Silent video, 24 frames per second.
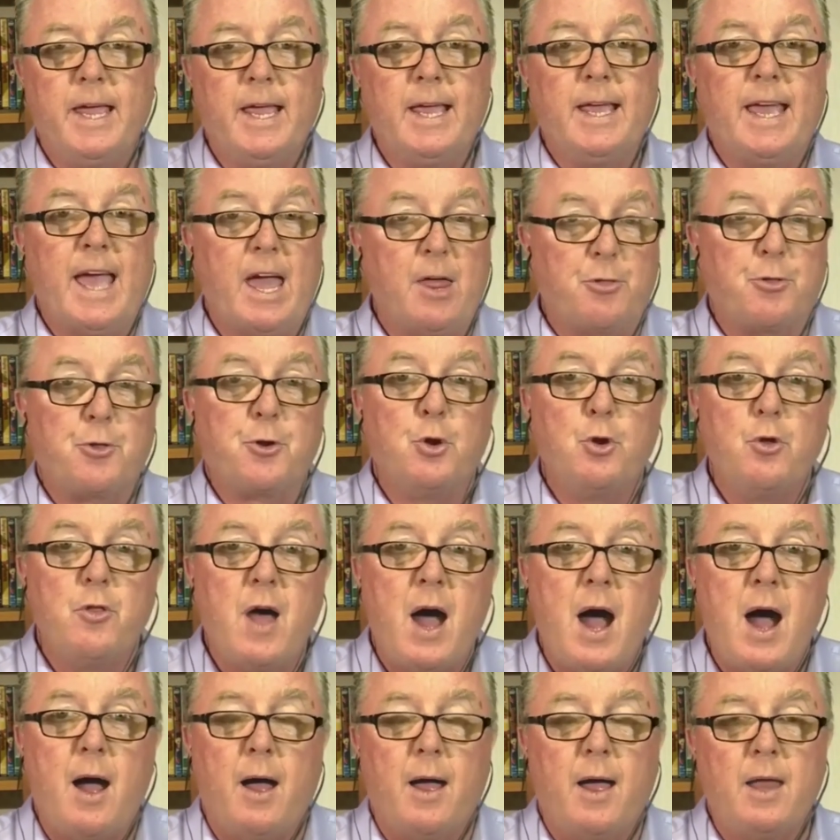get through
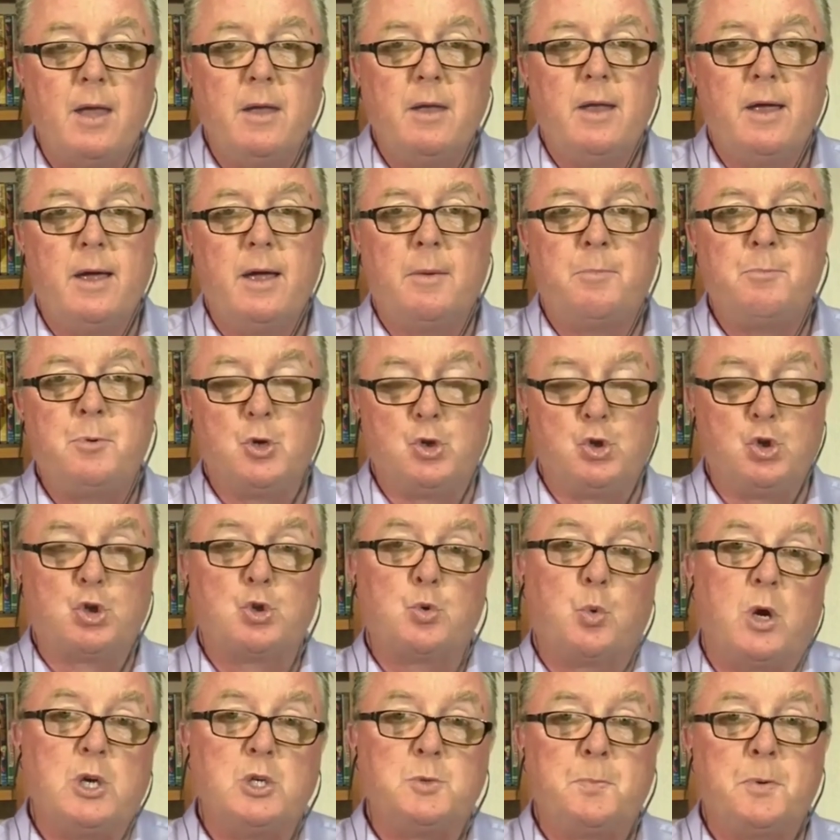that and
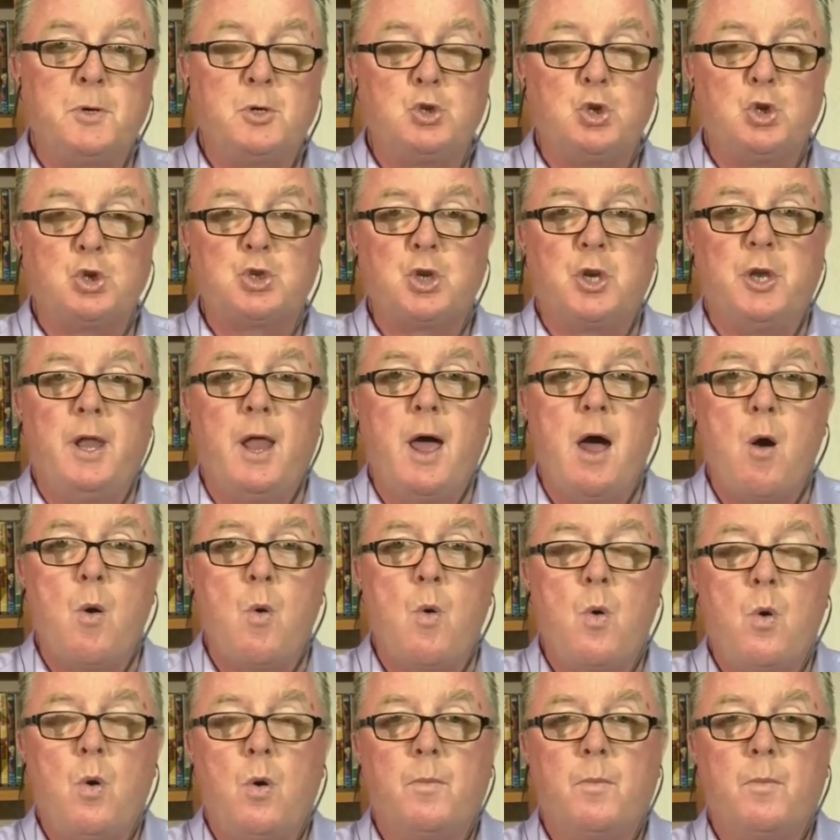produce what he's producing now.